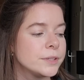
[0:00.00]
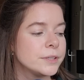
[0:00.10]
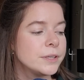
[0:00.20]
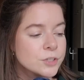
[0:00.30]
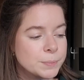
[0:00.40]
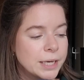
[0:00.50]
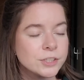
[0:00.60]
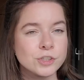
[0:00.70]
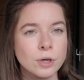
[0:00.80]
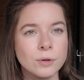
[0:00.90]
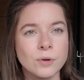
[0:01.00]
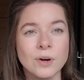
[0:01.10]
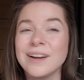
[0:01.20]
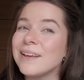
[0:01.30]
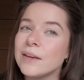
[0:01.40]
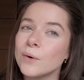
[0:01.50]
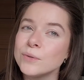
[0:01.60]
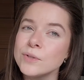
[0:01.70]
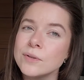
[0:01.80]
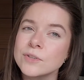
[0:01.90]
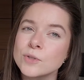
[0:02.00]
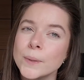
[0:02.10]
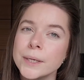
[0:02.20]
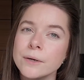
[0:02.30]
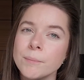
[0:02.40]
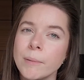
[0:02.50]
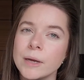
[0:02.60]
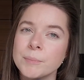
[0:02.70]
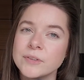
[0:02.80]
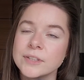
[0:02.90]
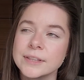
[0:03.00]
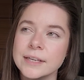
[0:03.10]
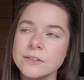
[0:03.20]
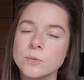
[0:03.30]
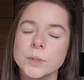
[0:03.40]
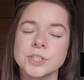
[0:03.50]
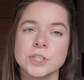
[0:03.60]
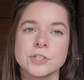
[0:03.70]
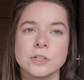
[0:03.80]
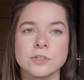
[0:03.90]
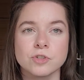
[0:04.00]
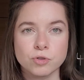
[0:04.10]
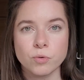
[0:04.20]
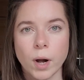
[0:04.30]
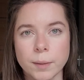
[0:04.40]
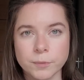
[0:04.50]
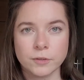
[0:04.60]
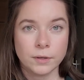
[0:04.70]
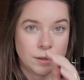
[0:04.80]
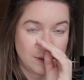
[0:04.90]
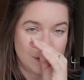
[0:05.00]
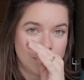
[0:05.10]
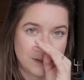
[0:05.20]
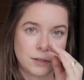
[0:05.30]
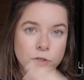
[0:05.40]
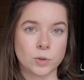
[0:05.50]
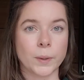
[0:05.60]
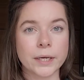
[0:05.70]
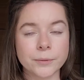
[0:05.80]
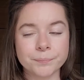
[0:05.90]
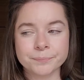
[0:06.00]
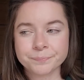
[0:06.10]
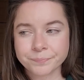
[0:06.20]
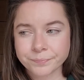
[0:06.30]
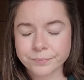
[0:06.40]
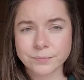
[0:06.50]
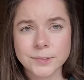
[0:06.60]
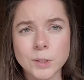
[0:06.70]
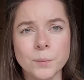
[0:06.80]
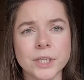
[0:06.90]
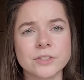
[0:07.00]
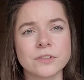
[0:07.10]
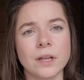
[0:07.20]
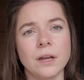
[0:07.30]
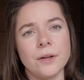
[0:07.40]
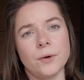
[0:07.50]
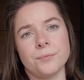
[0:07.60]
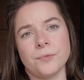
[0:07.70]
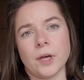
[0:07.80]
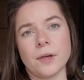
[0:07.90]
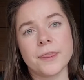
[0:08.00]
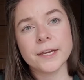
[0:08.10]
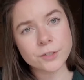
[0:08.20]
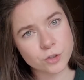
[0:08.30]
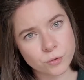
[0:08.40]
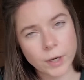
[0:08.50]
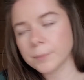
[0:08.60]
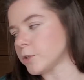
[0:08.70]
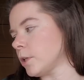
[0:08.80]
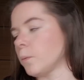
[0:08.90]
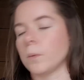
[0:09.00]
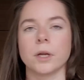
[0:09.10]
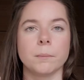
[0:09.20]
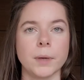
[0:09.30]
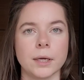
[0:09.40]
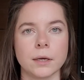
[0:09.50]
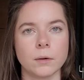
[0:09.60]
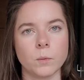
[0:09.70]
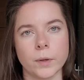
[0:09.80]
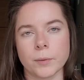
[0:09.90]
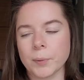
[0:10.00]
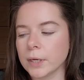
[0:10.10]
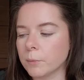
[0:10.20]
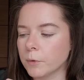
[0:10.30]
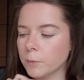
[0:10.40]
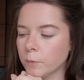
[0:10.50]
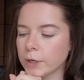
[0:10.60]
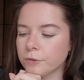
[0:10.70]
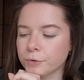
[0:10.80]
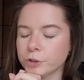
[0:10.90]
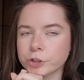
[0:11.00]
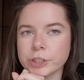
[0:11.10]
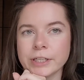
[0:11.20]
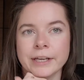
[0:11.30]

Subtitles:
Jasmine showed her Lyon sweater by Petiteknit, which is a striped sweater with a lot of thinner stripes than what I'm making with pink red version.